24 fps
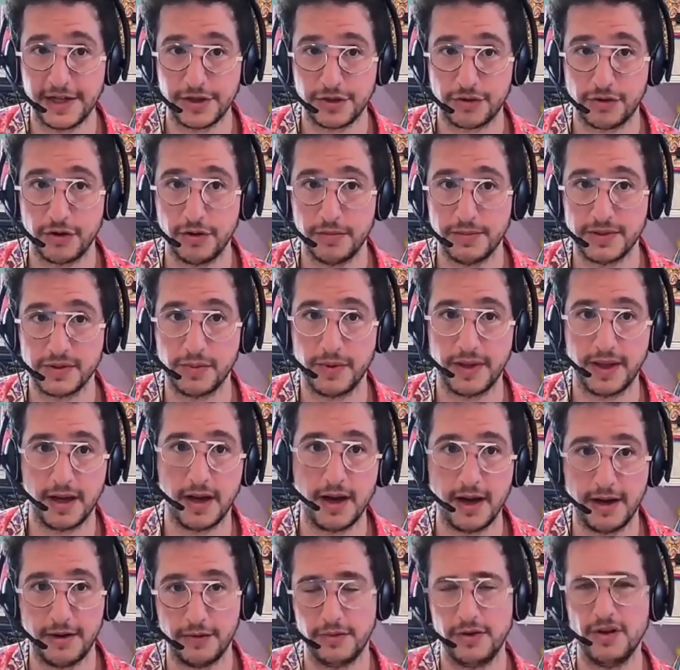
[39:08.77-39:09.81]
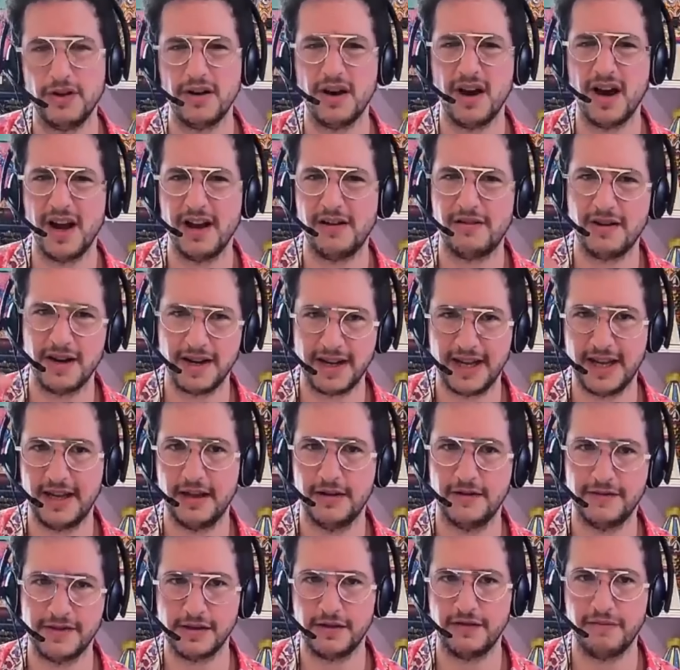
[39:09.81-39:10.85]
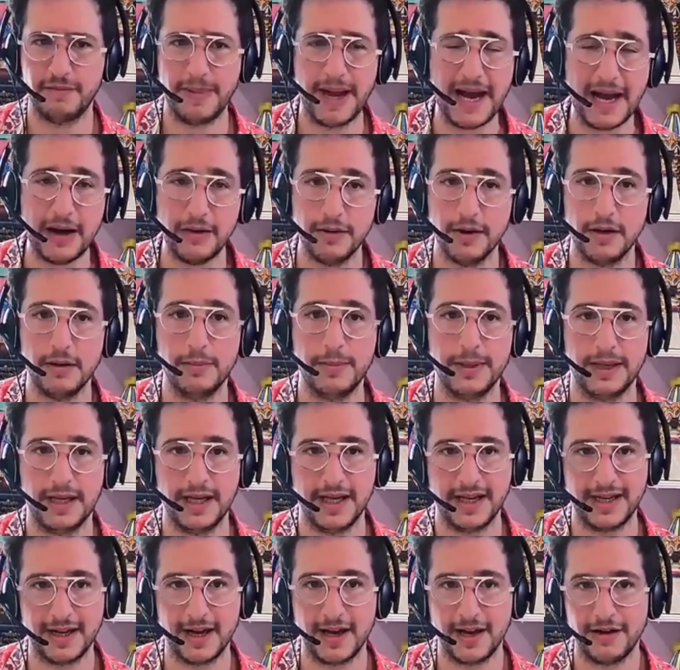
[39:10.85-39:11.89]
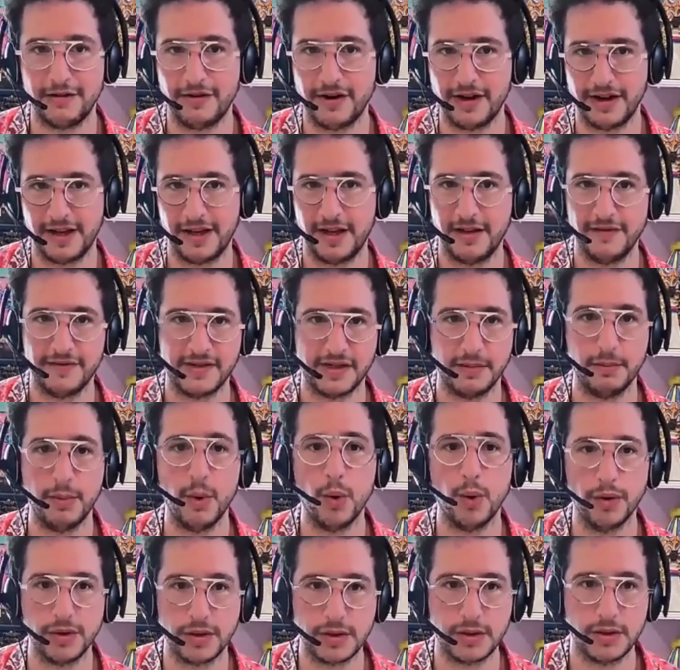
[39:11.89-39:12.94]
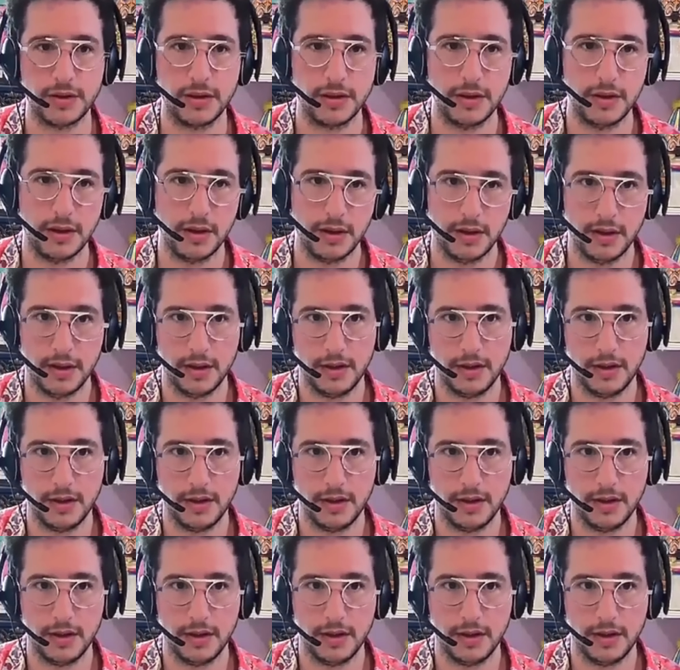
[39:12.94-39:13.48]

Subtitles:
all age groups with not a hierarchy of sort of power, but like a hierarchy of support,